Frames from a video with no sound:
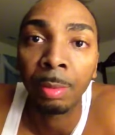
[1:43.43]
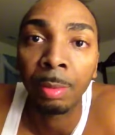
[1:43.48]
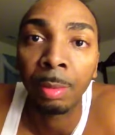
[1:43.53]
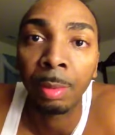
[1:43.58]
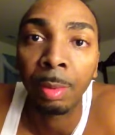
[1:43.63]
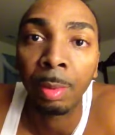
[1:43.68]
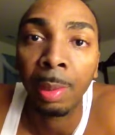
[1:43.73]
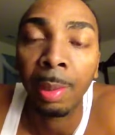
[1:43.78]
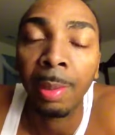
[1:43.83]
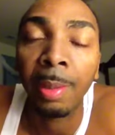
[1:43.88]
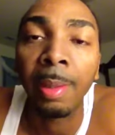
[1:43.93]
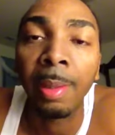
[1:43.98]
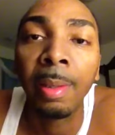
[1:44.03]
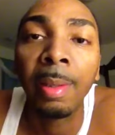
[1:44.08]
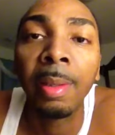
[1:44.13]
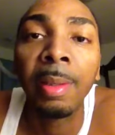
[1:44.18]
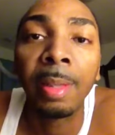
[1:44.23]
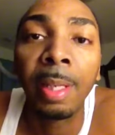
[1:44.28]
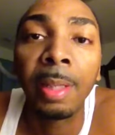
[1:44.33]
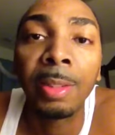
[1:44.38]
okay,
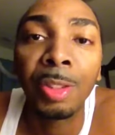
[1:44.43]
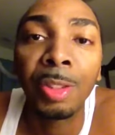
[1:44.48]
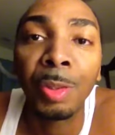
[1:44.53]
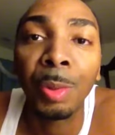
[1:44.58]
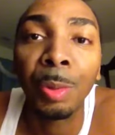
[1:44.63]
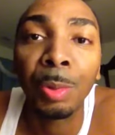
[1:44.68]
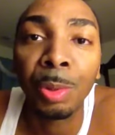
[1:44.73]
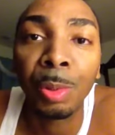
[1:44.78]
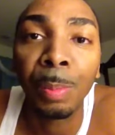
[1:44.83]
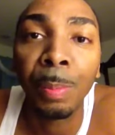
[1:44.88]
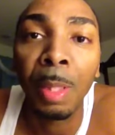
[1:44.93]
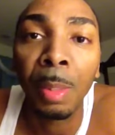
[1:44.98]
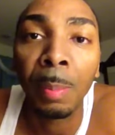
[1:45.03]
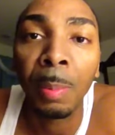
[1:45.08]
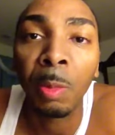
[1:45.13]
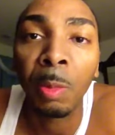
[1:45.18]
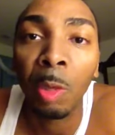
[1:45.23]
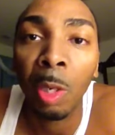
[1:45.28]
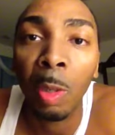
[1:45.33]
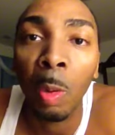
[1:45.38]
that shows the
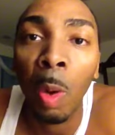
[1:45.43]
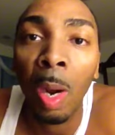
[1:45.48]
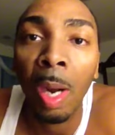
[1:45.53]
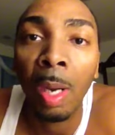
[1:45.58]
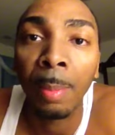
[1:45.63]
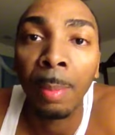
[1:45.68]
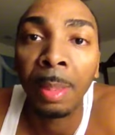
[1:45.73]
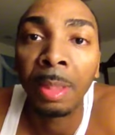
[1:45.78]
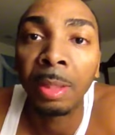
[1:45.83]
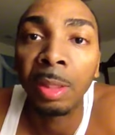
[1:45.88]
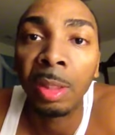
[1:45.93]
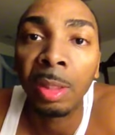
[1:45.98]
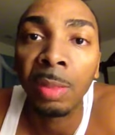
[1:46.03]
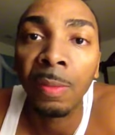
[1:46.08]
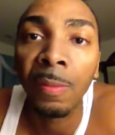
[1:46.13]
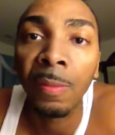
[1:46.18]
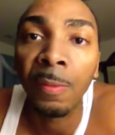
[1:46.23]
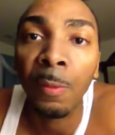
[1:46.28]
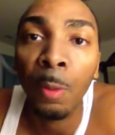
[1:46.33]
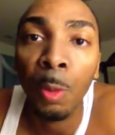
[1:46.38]
minimum requirements
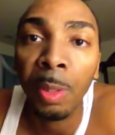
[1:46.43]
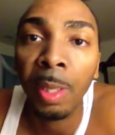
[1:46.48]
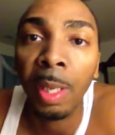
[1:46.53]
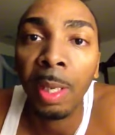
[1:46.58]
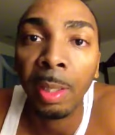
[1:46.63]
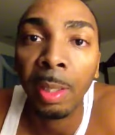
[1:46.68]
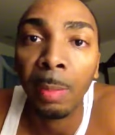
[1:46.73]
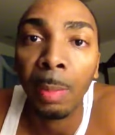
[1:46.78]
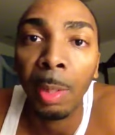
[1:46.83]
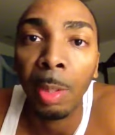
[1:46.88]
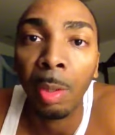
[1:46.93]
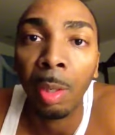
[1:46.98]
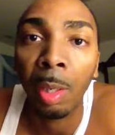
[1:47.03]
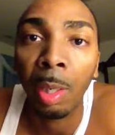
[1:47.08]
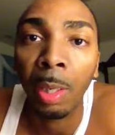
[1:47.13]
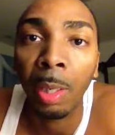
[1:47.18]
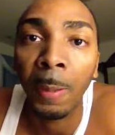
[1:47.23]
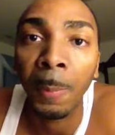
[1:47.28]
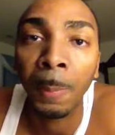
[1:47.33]
for that community.